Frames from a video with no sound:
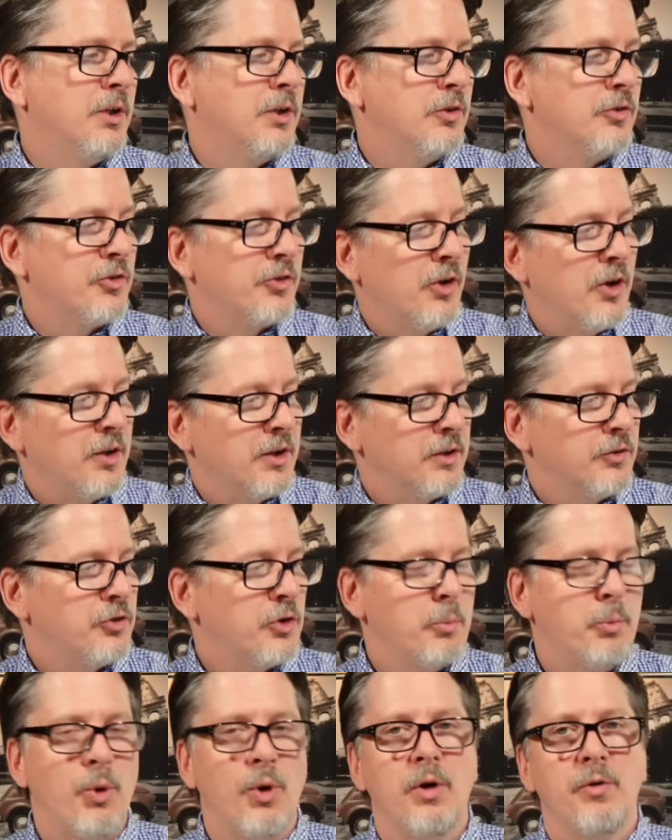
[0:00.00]
and installing
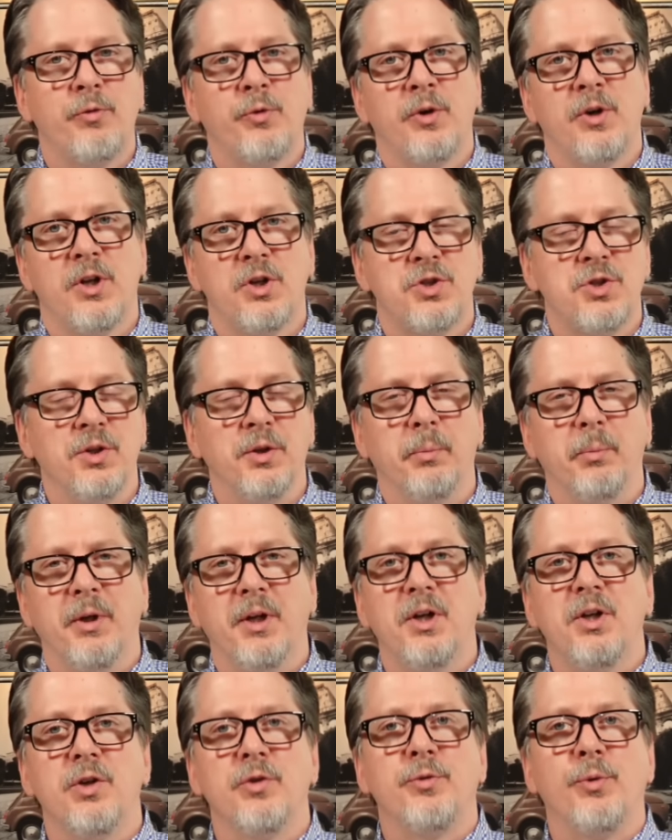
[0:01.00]
support for additional
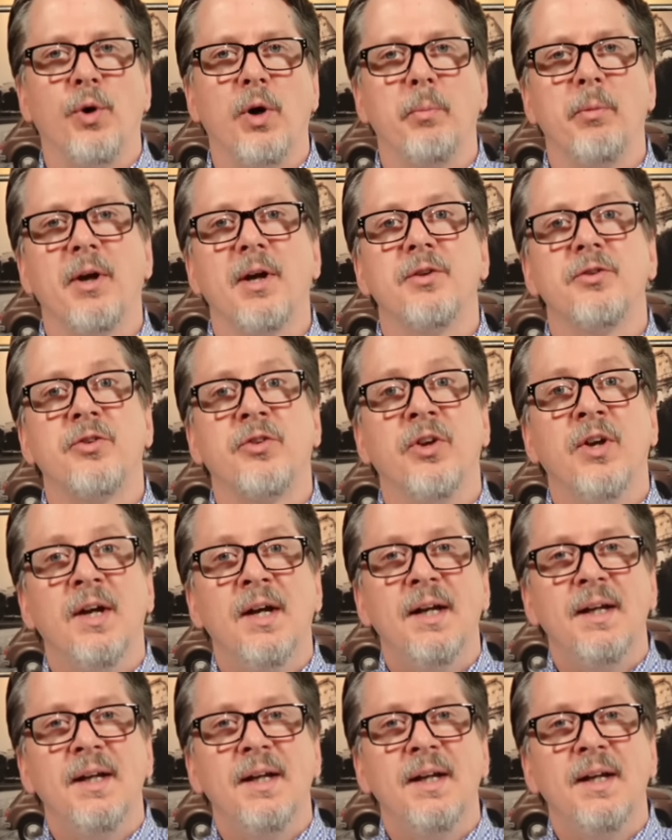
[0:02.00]
media formats.